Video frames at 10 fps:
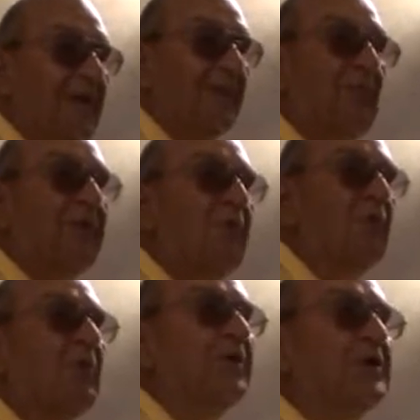We'd
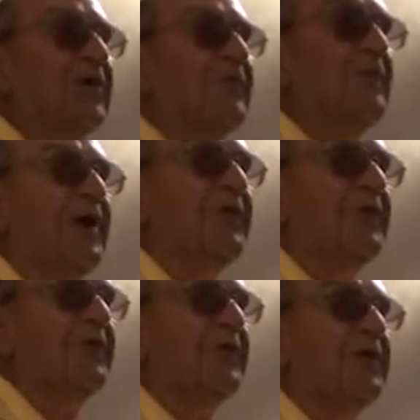always have about
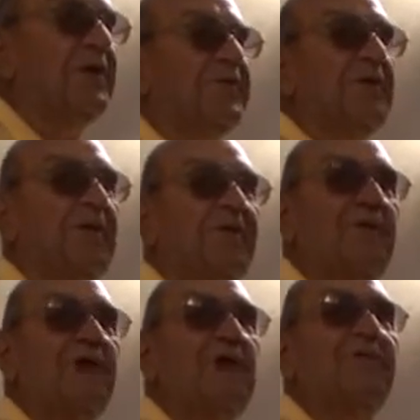30 or
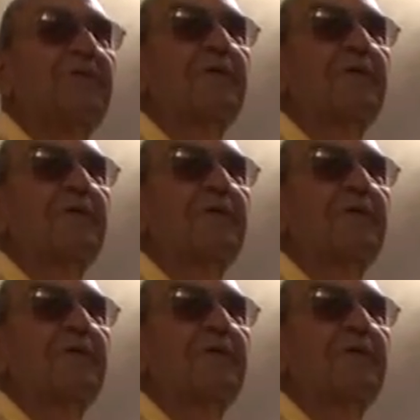35